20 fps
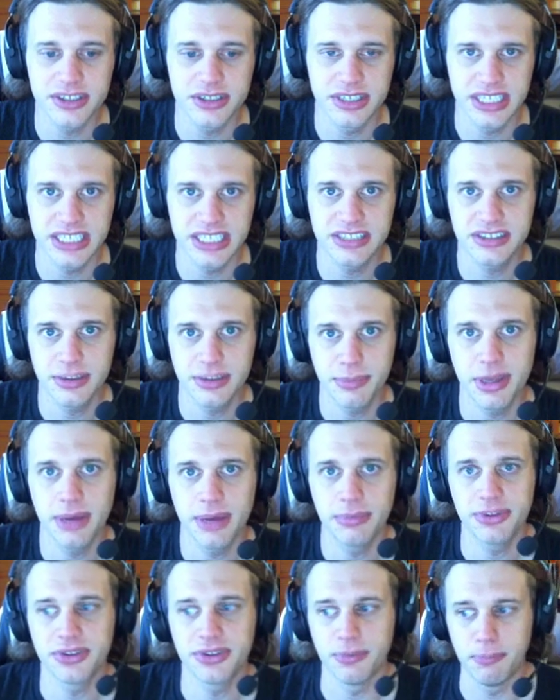needs to be
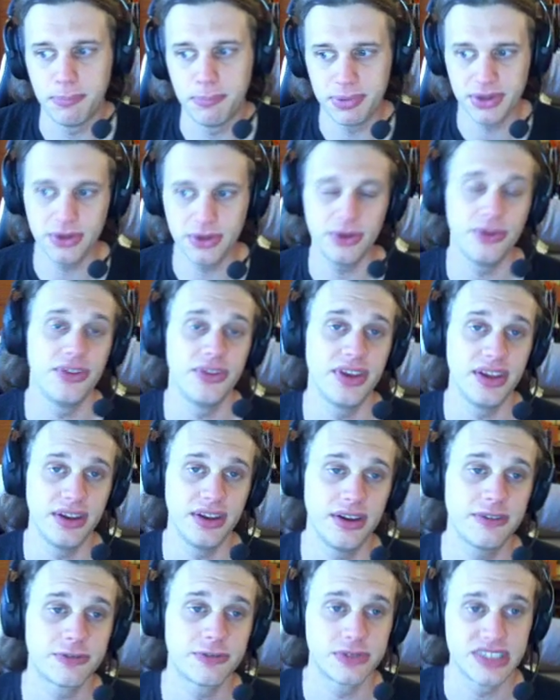able to build
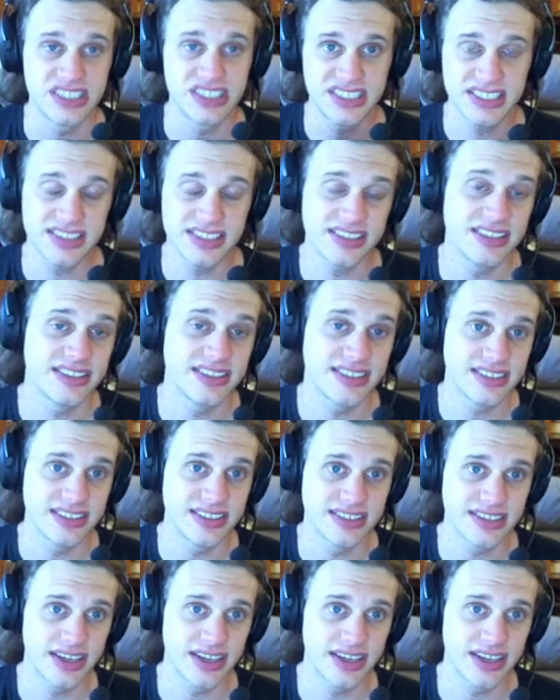enough resistances